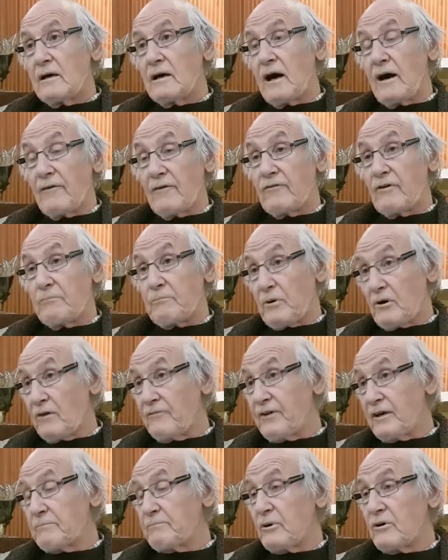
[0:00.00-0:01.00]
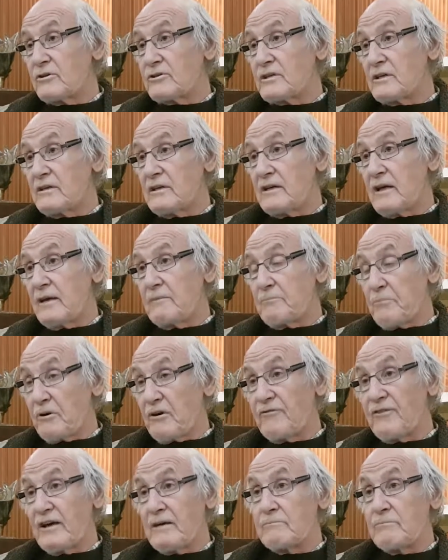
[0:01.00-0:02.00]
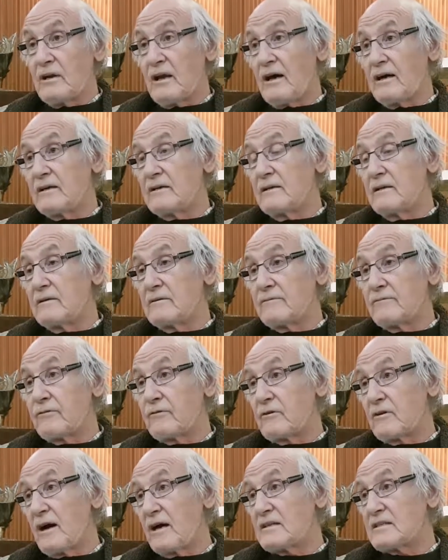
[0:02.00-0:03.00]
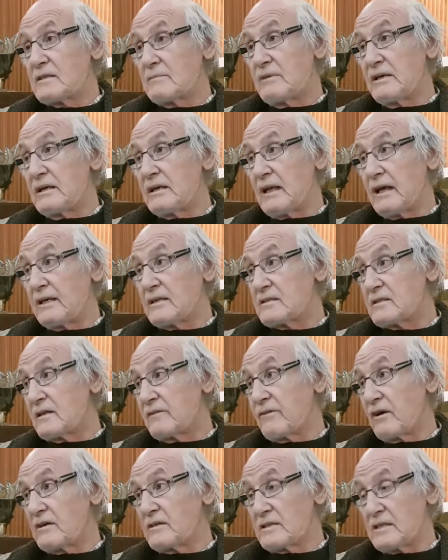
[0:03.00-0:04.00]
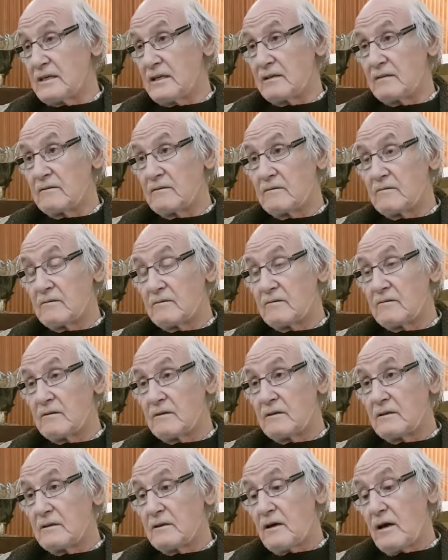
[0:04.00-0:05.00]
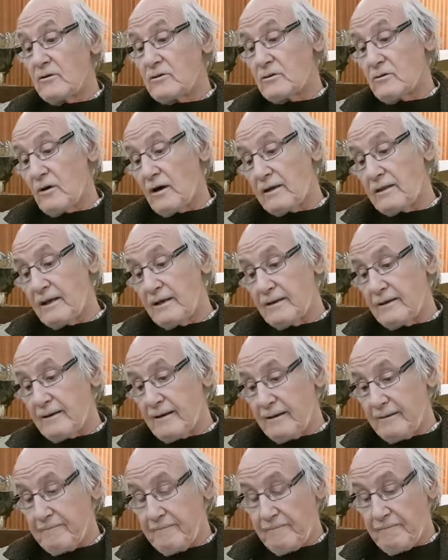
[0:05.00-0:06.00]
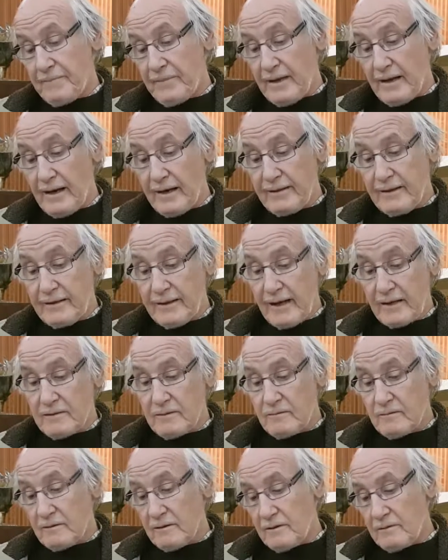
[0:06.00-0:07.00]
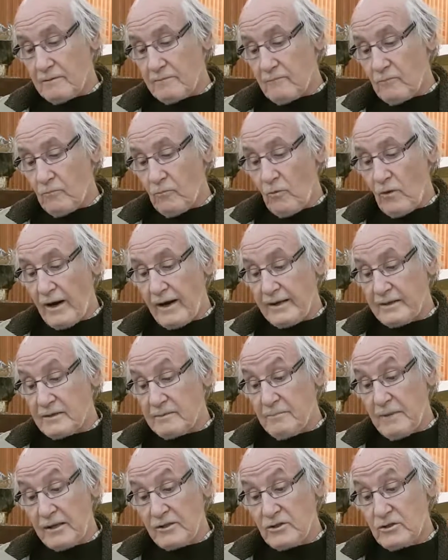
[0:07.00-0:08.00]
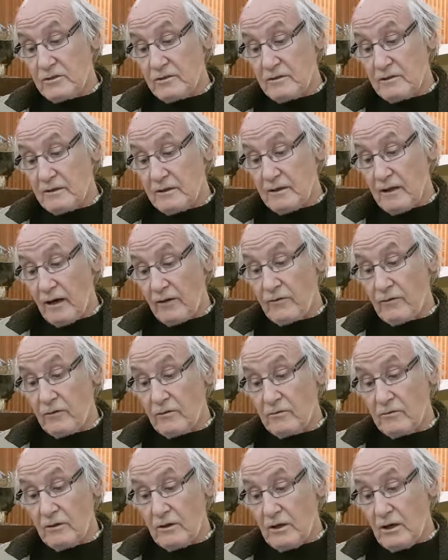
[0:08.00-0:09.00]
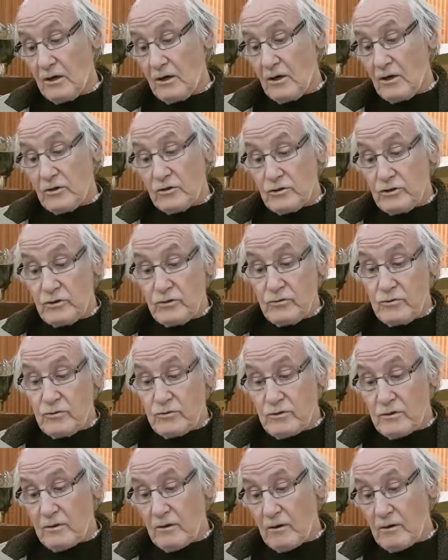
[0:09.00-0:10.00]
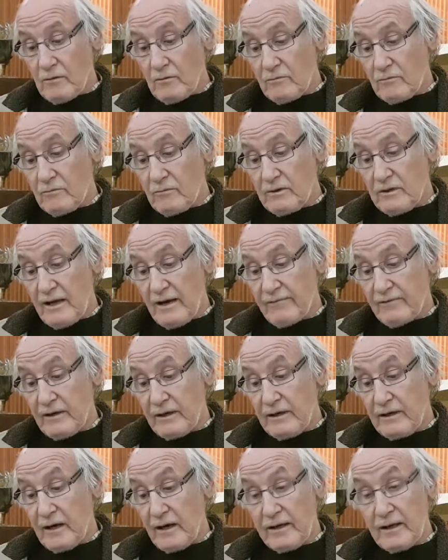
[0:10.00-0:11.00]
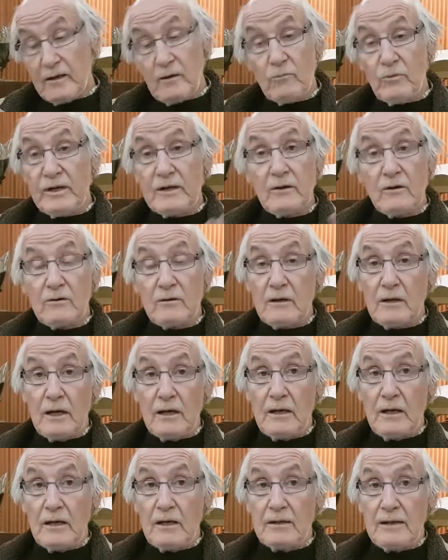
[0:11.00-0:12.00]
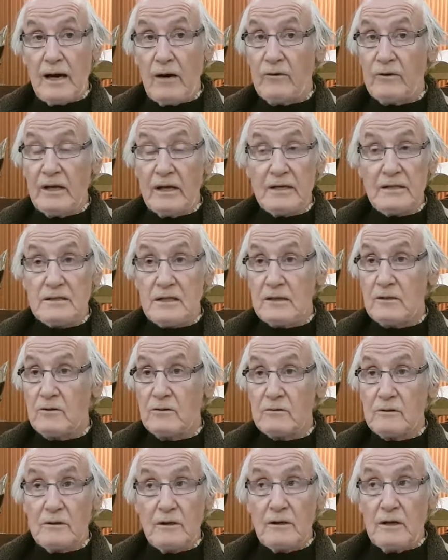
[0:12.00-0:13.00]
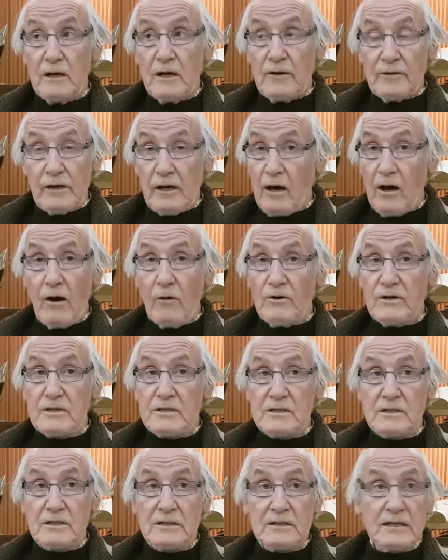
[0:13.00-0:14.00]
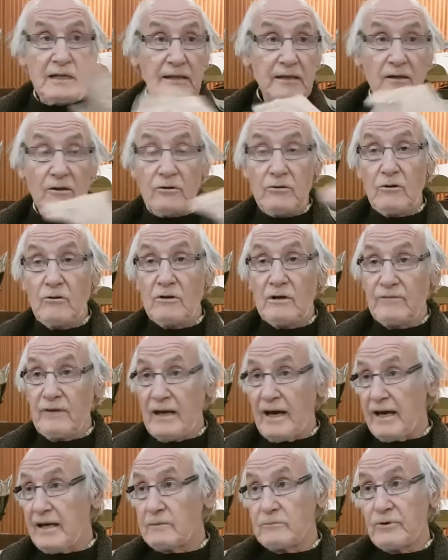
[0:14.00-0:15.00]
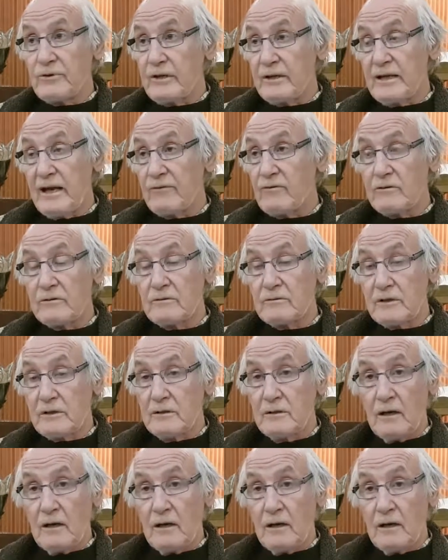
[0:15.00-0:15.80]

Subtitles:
of a perfect person and perfect blood for us to be cleansed of our sin. So I think that's why it's mentioned, although Jews would definitely not eat it. We don't, nowadays, they always slit the throat of an animal. They never